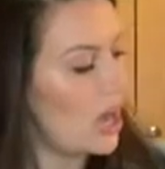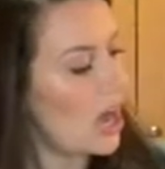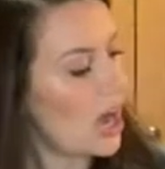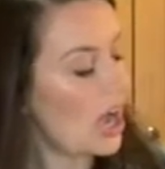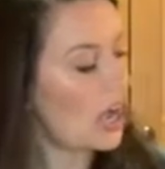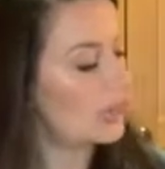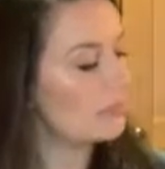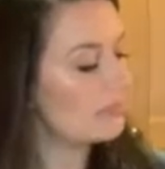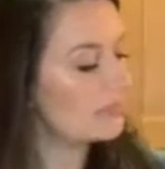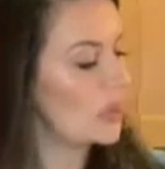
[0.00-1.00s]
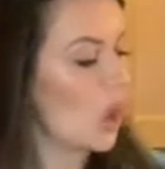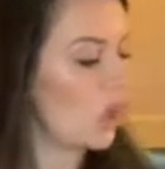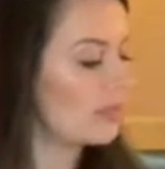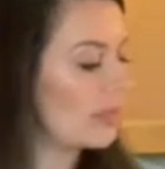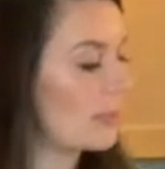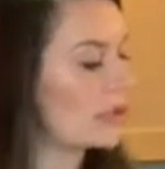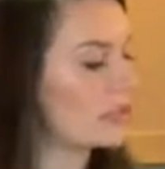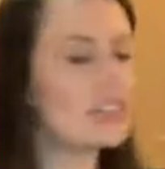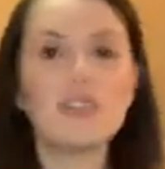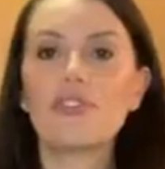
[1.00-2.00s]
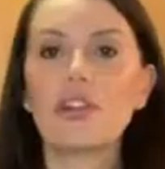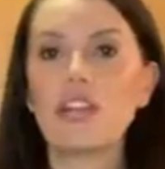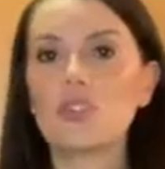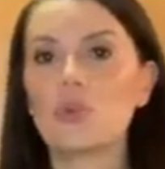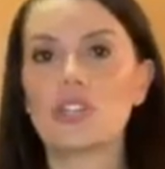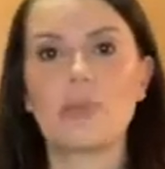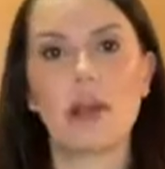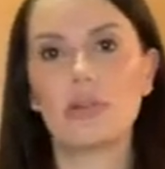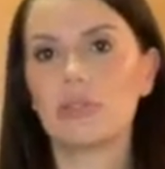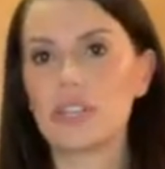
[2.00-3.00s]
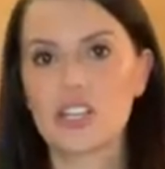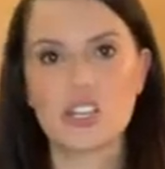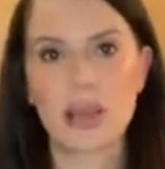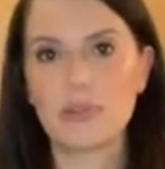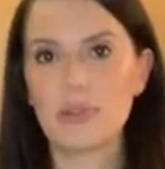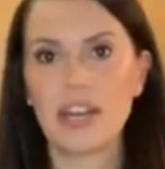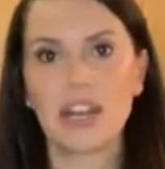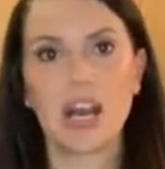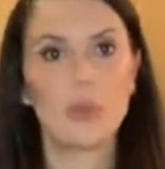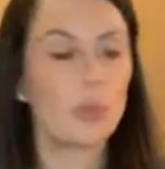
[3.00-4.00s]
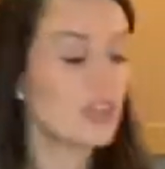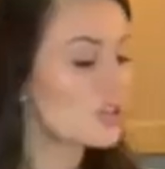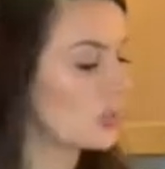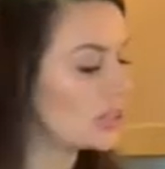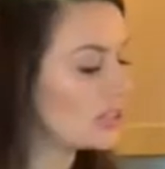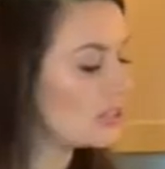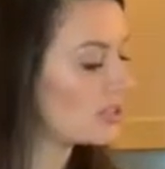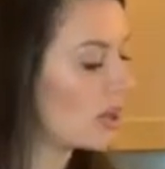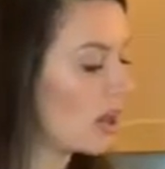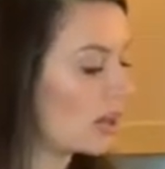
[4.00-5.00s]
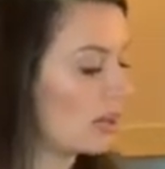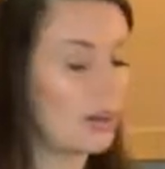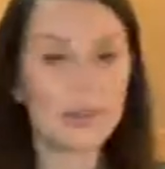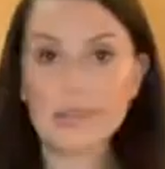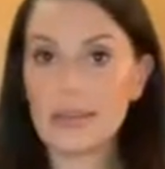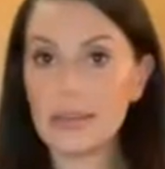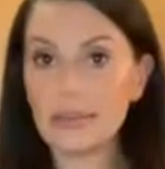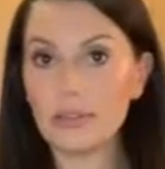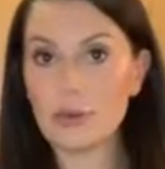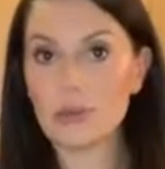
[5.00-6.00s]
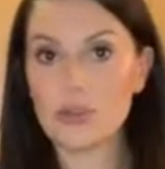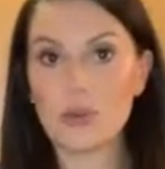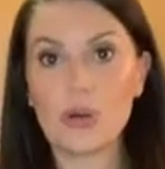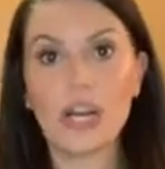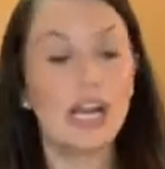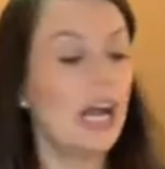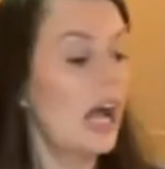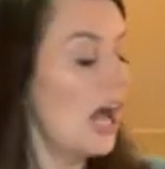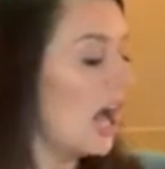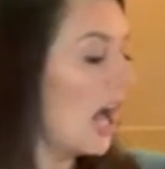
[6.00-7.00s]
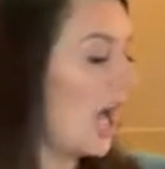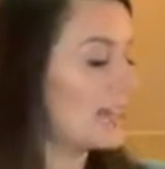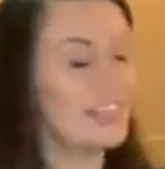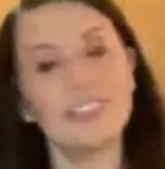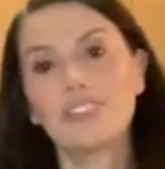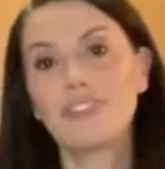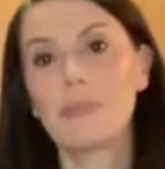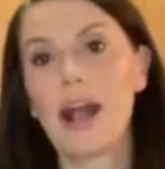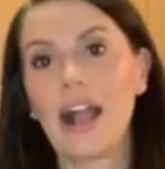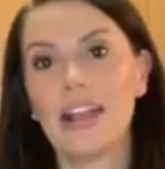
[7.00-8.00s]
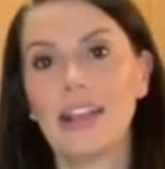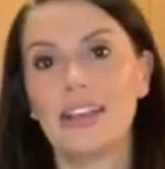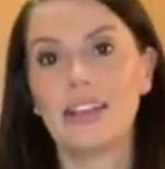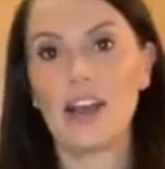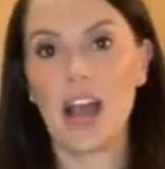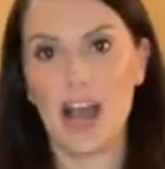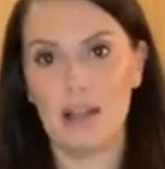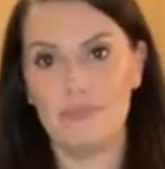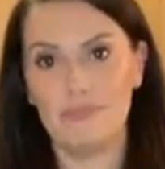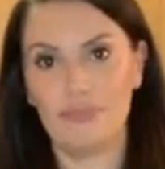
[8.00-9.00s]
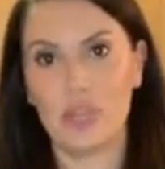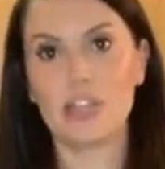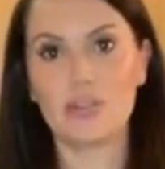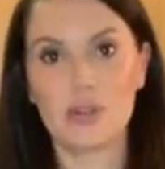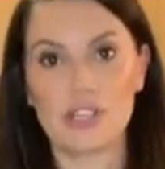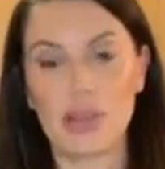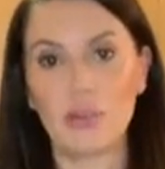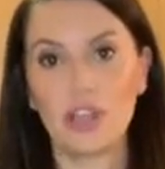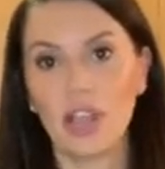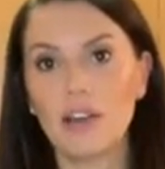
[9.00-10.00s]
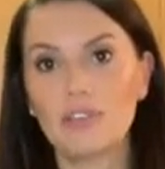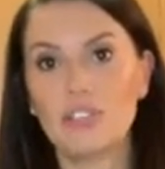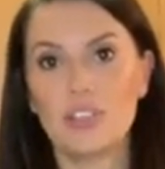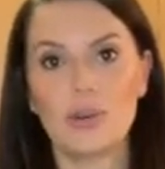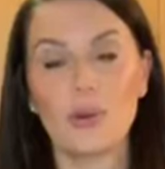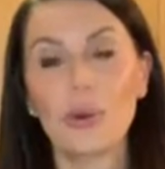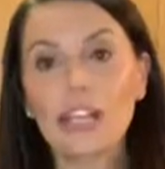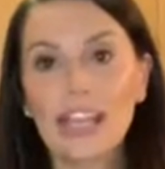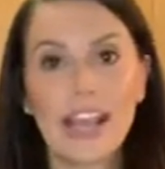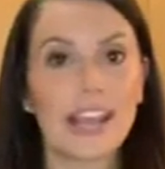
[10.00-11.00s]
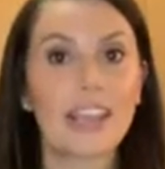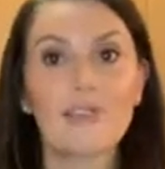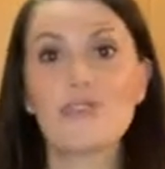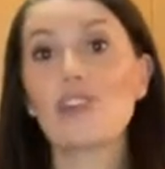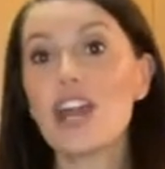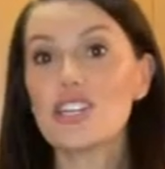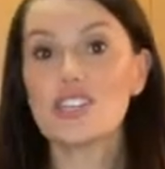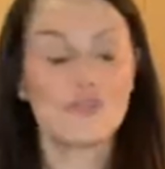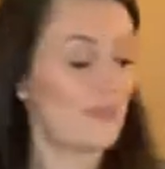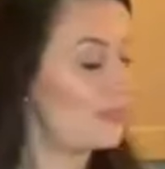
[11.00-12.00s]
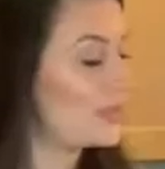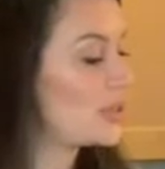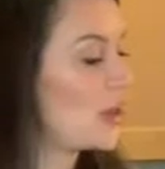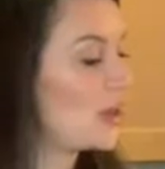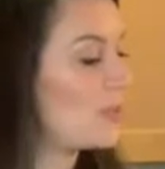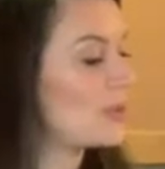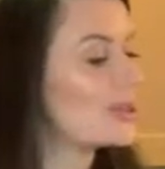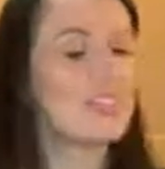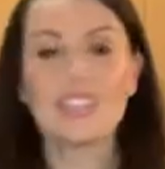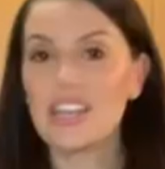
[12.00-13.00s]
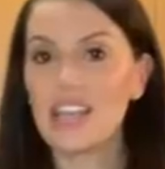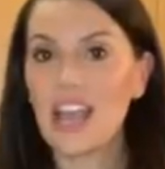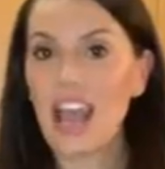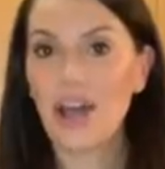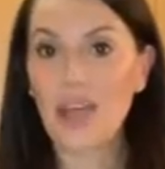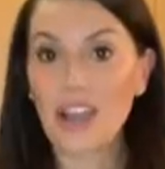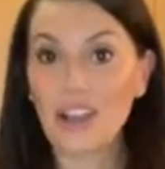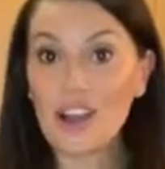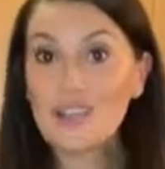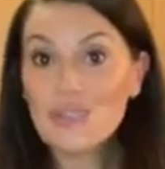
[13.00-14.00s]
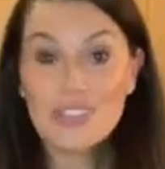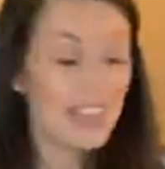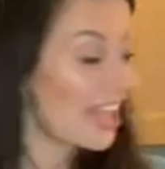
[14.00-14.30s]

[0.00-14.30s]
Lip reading: All of them are different. I switch them out each time depending on which ones are on sale at the grocery store. Ideally for my customers, I would love to do organic and fresh. So we'll see how that goes.